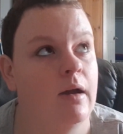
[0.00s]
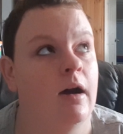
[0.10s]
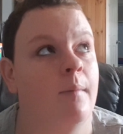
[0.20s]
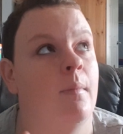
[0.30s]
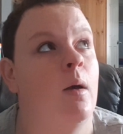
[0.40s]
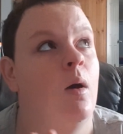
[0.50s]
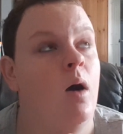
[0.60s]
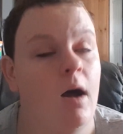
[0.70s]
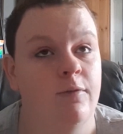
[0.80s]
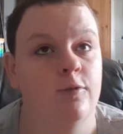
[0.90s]

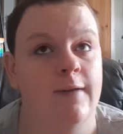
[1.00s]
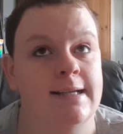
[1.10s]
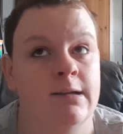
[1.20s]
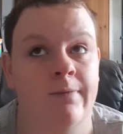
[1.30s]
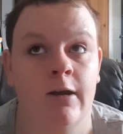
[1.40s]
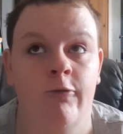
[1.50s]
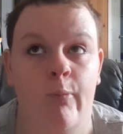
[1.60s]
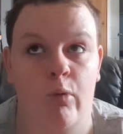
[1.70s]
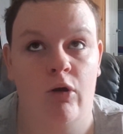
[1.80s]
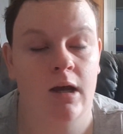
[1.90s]
a full face of e.l.f.
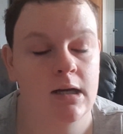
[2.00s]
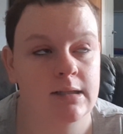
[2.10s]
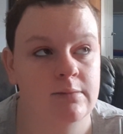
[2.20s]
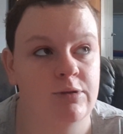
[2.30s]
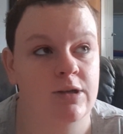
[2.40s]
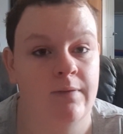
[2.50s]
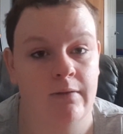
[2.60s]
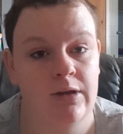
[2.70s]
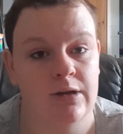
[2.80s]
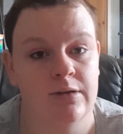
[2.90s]
products, which I've
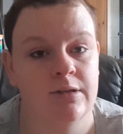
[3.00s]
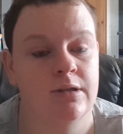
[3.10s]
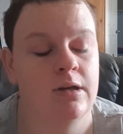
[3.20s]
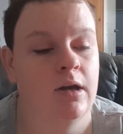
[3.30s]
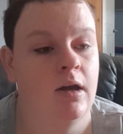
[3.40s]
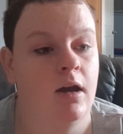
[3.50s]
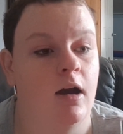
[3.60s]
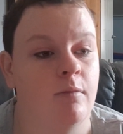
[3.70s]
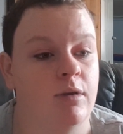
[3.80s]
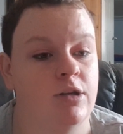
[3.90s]
never used.
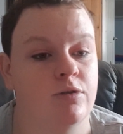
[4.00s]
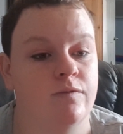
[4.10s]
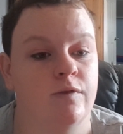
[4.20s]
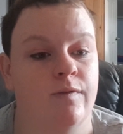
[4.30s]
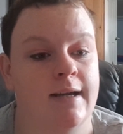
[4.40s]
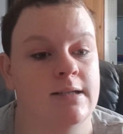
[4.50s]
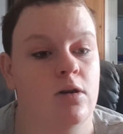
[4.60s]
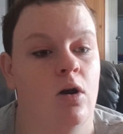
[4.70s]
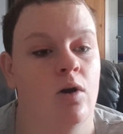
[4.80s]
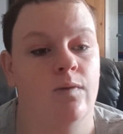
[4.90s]
I'm going to do a full face
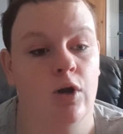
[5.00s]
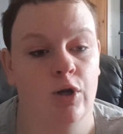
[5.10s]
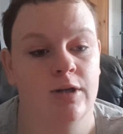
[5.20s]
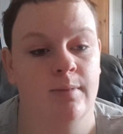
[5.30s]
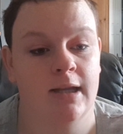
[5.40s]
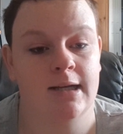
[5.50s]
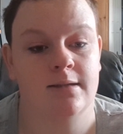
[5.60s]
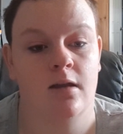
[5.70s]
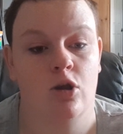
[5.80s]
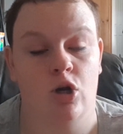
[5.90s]
of
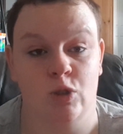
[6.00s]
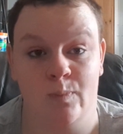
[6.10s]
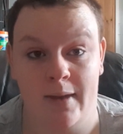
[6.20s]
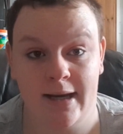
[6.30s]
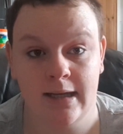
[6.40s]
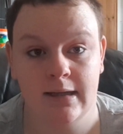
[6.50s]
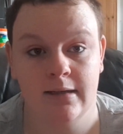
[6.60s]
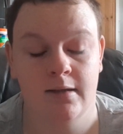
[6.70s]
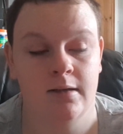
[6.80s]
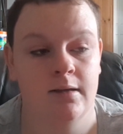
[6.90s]
OXX cosmetic,
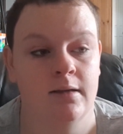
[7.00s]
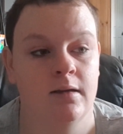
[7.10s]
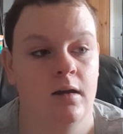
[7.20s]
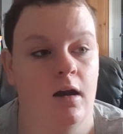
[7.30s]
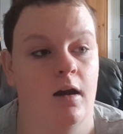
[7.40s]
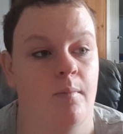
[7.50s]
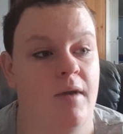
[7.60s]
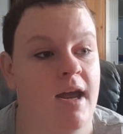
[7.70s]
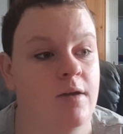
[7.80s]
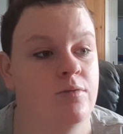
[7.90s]

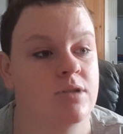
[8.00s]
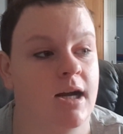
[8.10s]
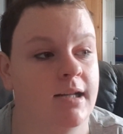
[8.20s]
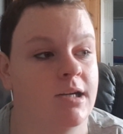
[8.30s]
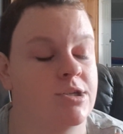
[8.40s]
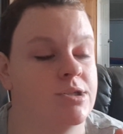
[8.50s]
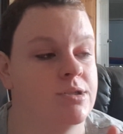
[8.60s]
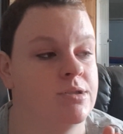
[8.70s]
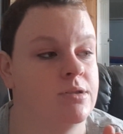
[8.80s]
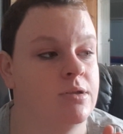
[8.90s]
nails,
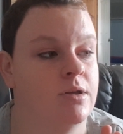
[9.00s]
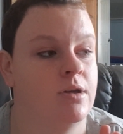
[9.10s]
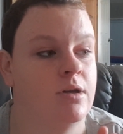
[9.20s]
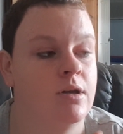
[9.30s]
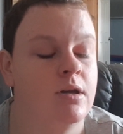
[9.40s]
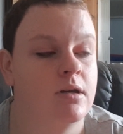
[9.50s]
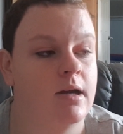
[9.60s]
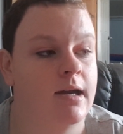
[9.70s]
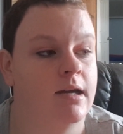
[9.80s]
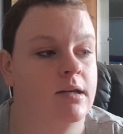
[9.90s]
eyelashes,
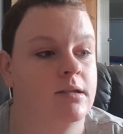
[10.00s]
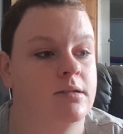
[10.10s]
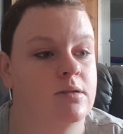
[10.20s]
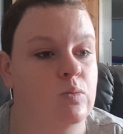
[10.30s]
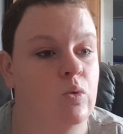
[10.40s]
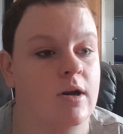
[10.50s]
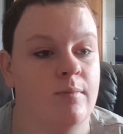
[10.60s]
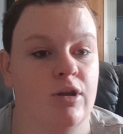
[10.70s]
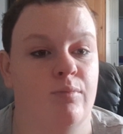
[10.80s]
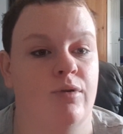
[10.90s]
and what I'm
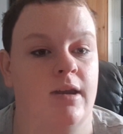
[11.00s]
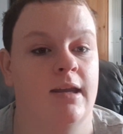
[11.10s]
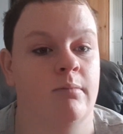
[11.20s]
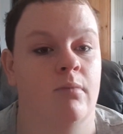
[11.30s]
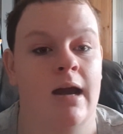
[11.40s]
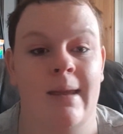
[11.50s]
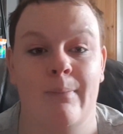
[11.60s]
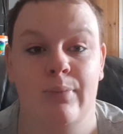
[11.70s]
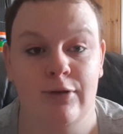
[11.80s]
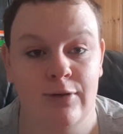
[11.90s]
going to put in my
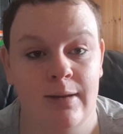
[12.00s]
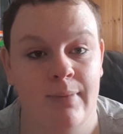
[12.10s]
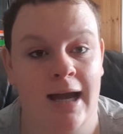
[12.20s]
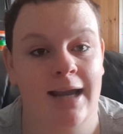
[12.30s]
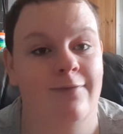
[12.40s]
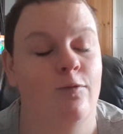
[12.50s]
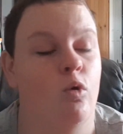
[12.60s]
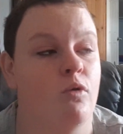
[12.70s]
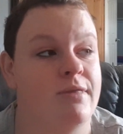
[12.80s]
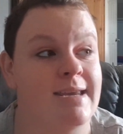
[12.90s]
beauty bag
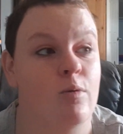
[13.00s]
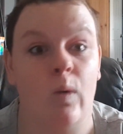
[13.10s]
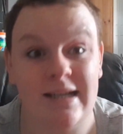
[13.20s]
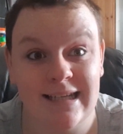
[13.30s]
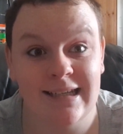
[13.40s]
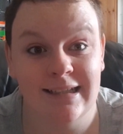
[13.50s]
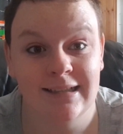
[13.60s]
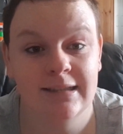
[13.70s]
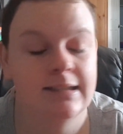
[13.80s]
for the wedding.